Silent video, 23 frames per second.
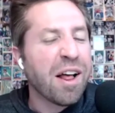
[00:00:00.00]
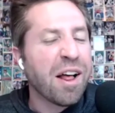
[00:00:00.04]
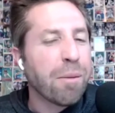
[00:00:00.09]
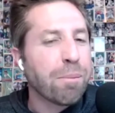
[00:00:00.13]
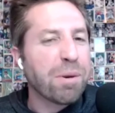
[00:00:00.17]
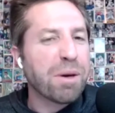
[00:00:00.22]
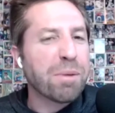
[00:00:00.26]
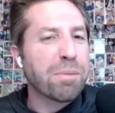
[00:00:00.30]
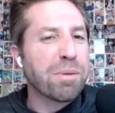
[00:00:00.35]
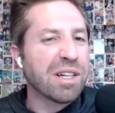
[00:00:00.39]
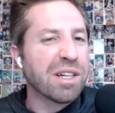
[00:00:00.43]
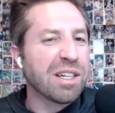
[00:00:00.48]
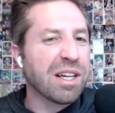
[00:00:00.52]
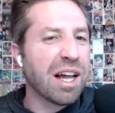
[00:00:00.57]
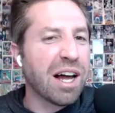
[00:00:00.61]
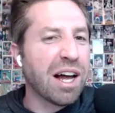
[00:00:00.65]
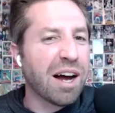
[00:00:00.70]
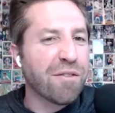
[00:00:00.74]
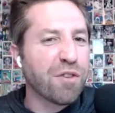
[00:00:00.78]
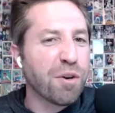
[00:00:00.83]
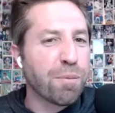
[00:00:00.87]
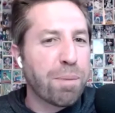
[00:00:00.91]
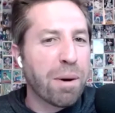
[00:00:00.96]
People
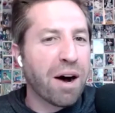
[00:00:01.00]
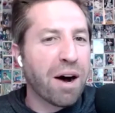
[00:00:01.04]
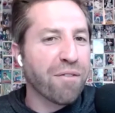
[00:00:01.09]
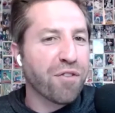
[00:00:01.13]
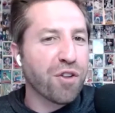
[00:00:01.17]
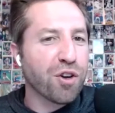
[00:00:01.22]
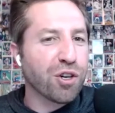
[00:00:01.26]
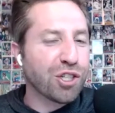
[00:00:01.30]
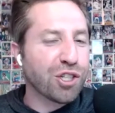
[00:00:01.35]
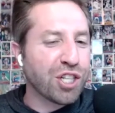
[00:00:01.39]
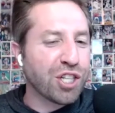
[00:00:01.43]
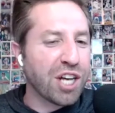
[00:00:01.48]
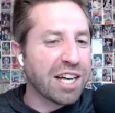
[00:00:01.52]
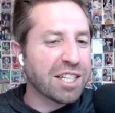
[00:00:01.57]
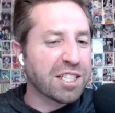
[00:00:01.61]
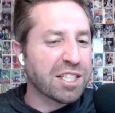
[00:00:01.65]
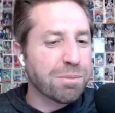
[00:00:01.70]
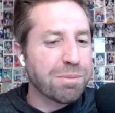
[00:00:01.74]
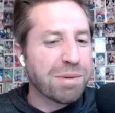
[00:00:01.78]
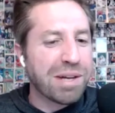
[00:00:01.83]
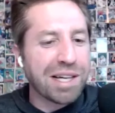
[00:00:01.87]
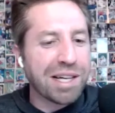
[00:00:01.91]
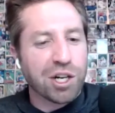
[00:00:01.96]
love to puff their chest
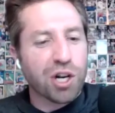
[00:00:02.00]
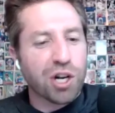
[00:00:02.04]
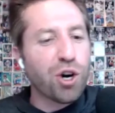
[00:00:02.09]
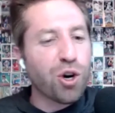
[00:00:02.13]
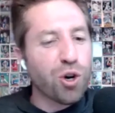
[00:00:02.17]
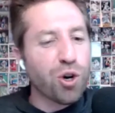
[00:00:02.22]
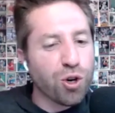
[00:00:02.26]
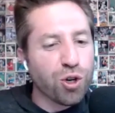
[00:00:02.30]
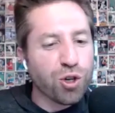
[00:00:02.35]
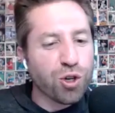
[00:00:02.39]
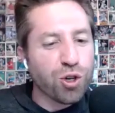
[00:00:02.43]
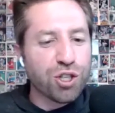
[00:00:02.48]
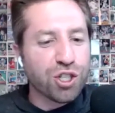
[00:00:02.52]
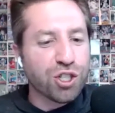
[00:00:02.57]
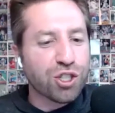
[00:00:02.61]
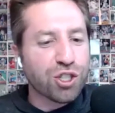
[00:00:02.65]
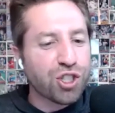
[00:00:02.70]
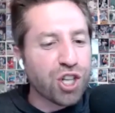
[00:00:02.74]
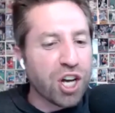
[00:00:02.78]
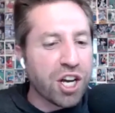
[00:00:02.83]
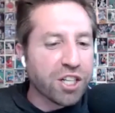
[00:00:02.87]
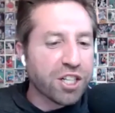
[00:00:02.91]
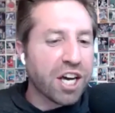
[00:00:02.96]
and be like, oh, look at this
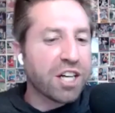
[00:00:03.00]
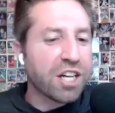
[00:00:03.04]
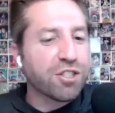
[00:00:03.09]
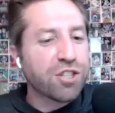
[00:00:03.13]
J.K.